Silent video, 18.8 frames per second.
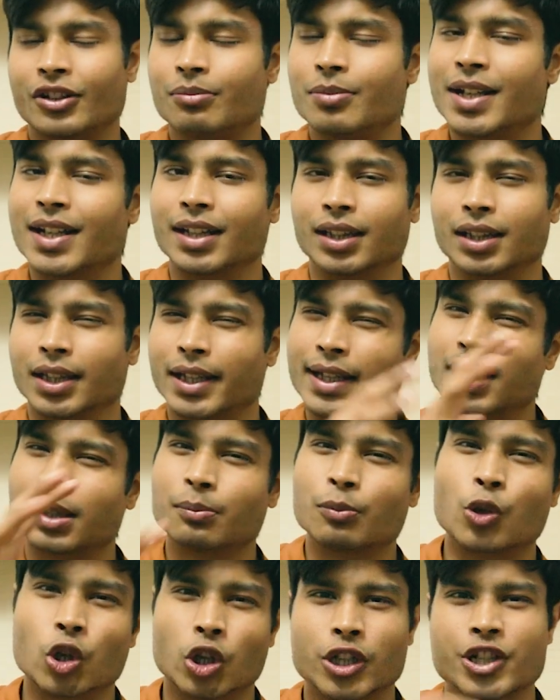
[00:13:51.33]
have been a little
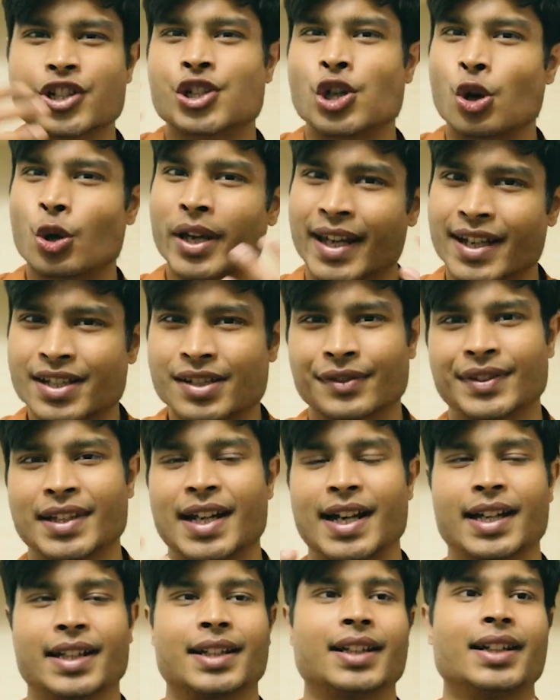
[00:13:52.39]
more showcase of
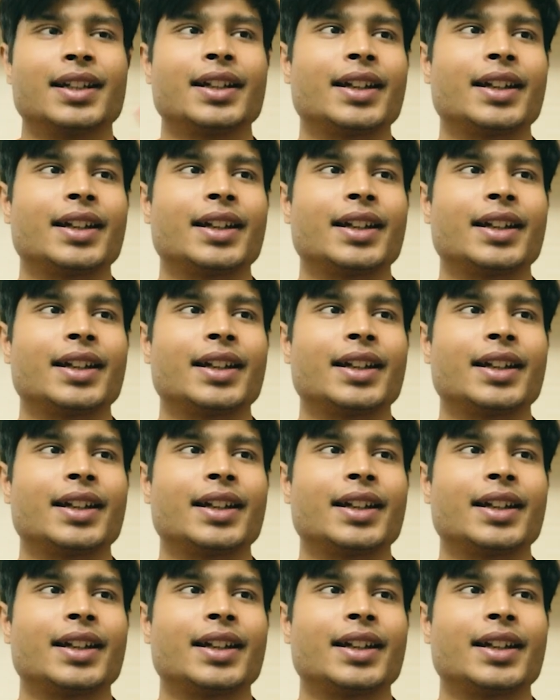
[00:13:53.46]
that.